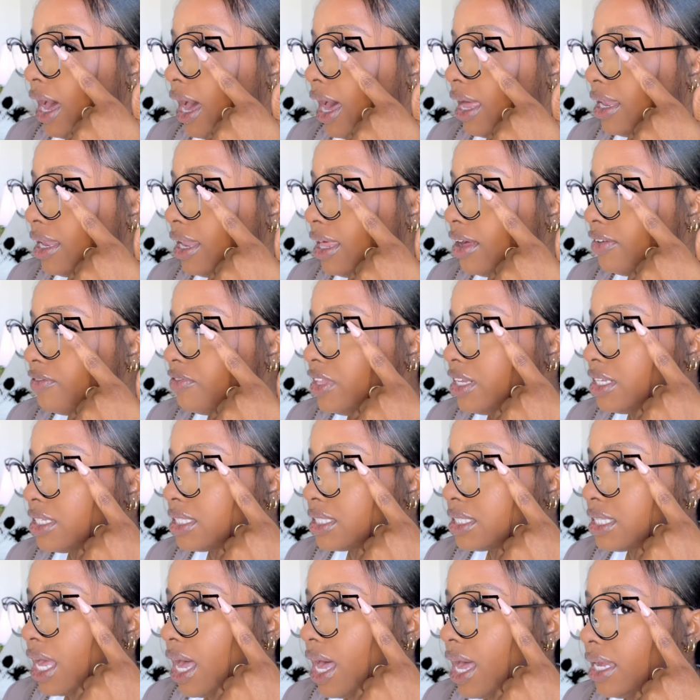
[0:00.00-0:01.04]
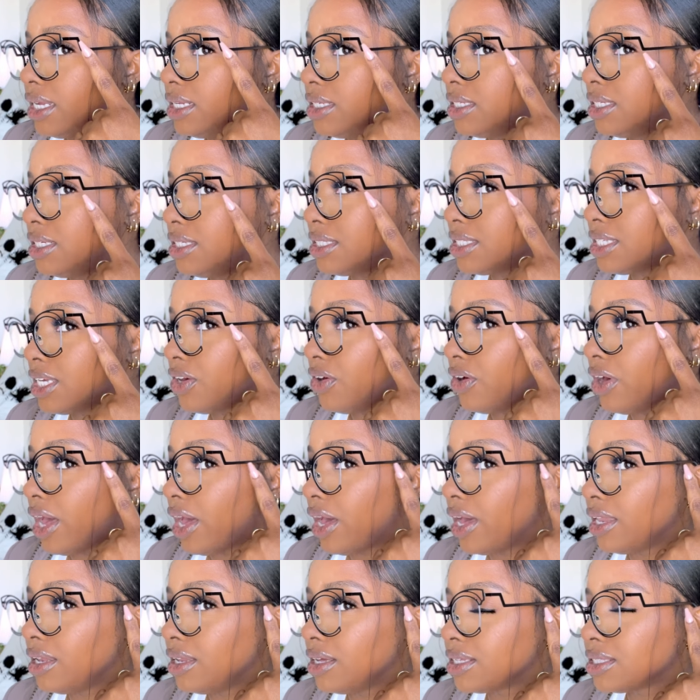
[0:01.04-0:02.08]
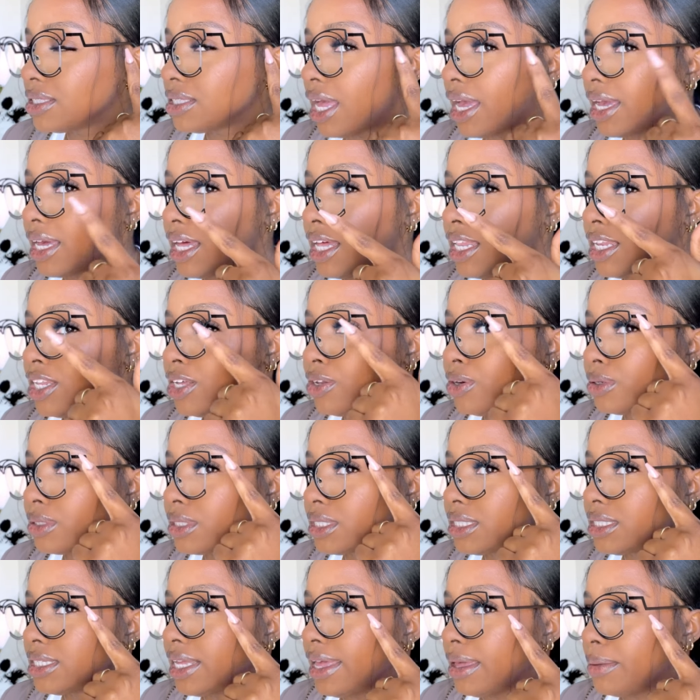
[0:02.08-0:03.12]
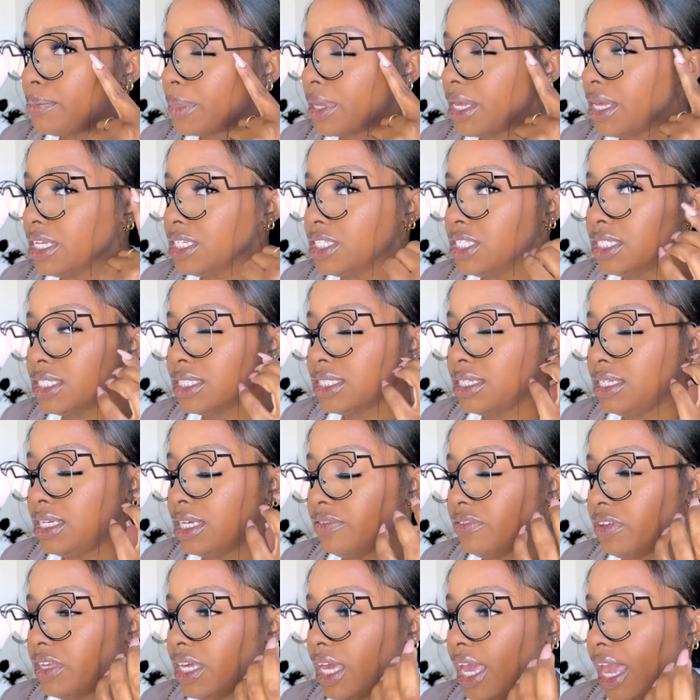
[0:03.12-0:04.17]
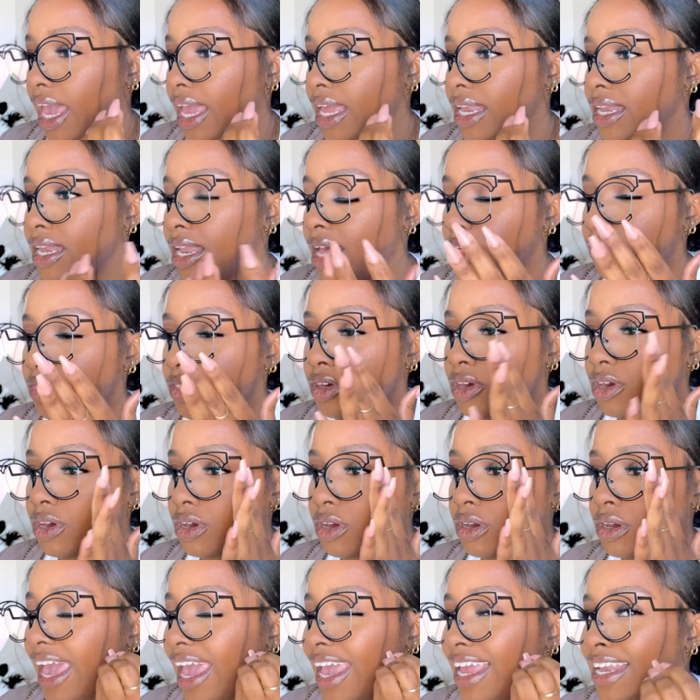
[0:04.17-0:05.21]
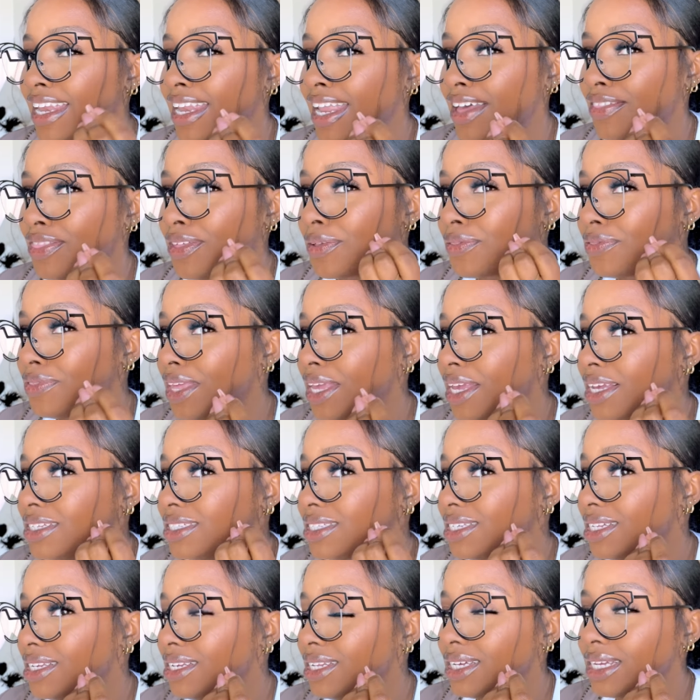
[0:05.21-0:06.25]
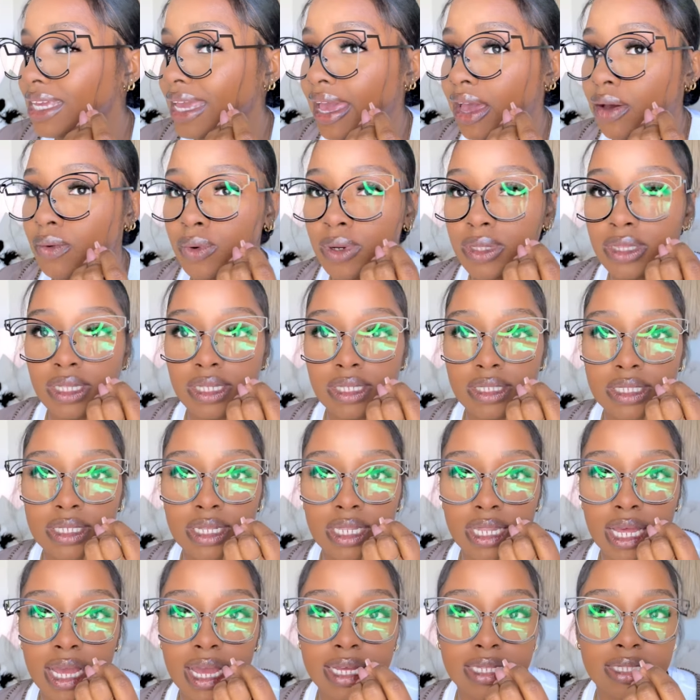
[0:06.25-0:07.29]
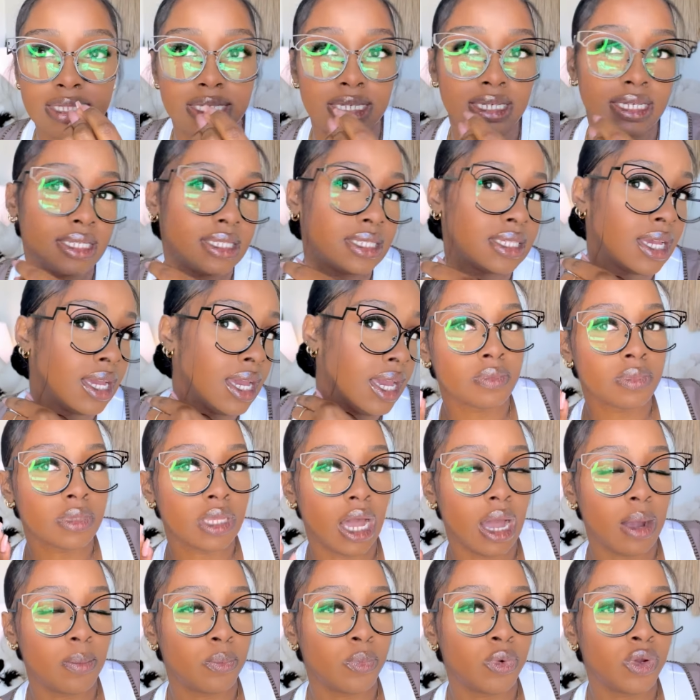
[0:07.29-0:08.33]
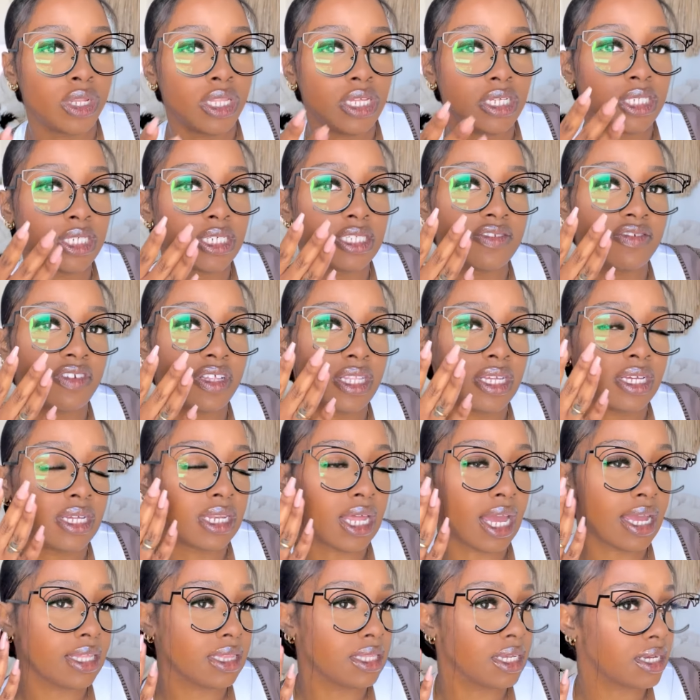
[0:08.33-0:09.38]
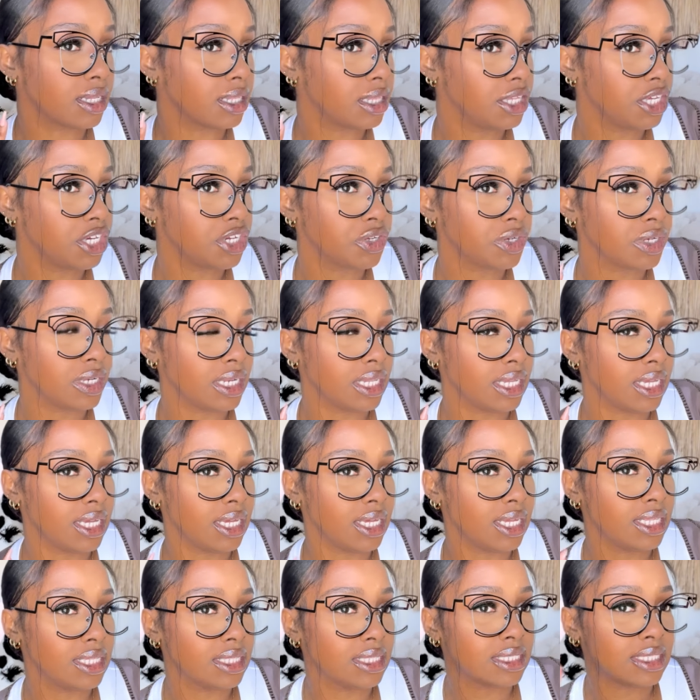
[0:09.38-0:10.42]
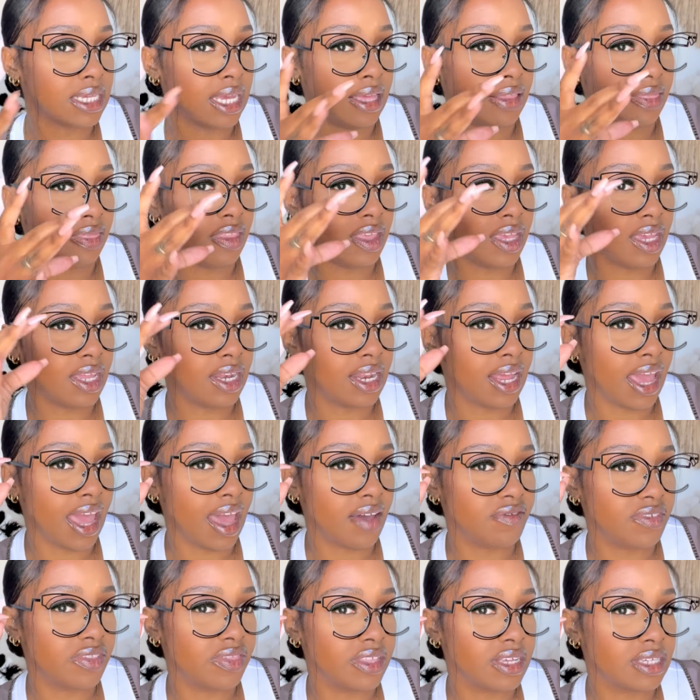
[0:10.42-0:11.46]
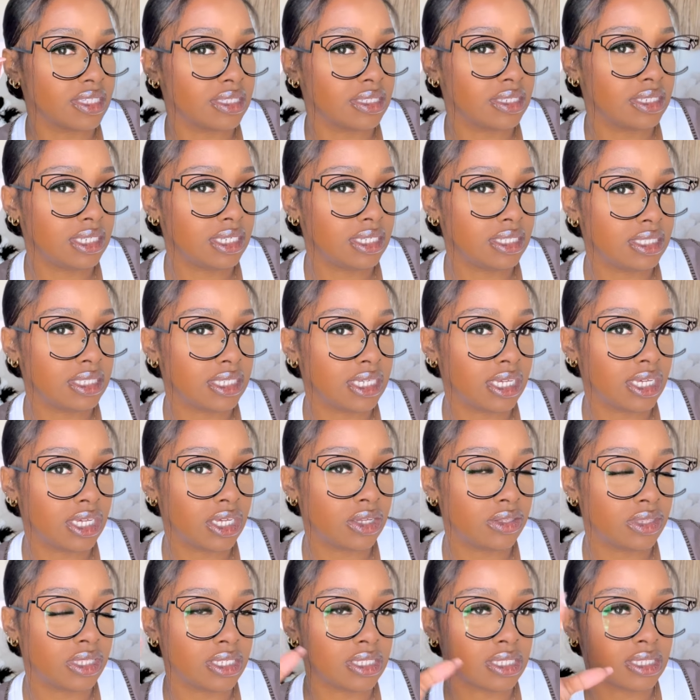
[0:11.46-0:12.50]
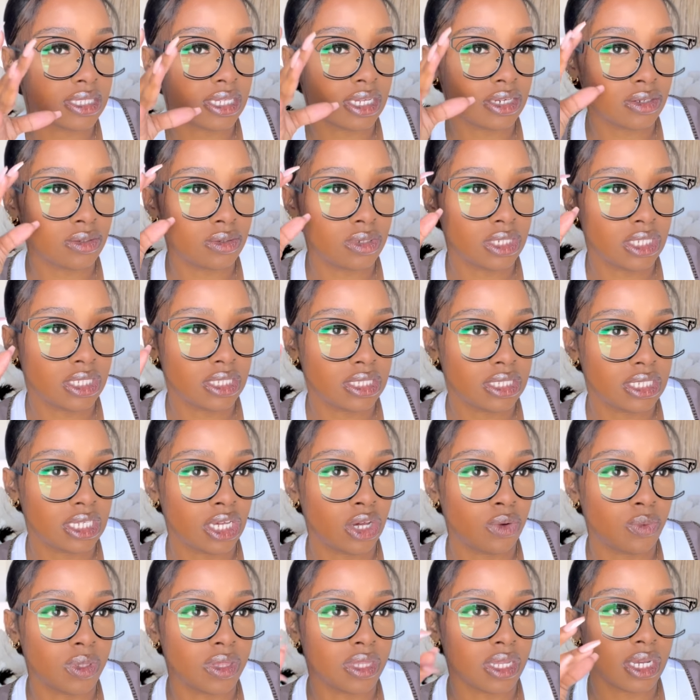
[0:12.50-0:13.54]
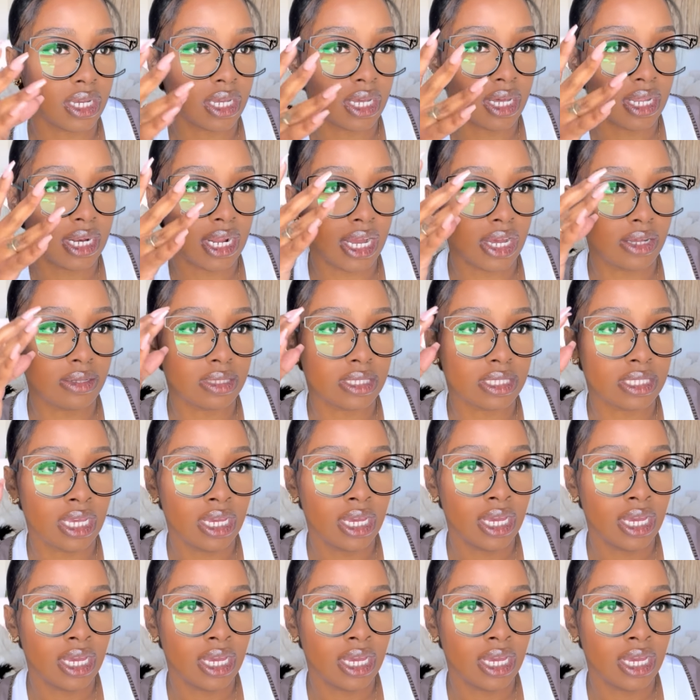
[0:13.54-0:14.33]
I love this side detail, how it looks like a little step. It's just giving another, another thing to look at with these glasses. I'm really just feeling like the clear lens and then having this detail, this subtle detail with the cutouts